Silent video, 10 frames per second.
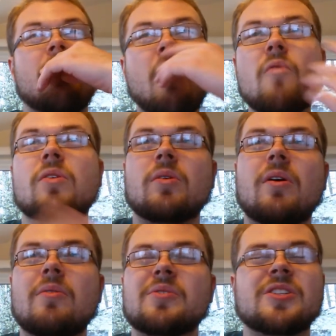
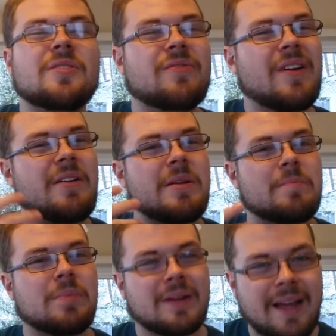overall was just very
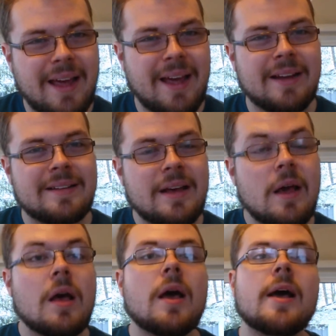bland,
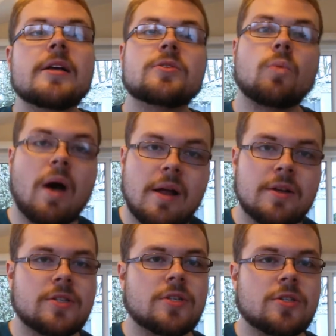as well
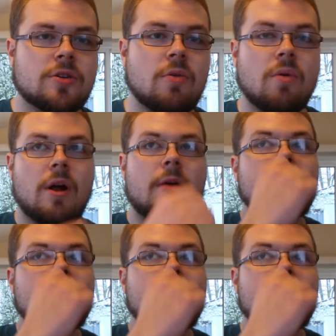as the score.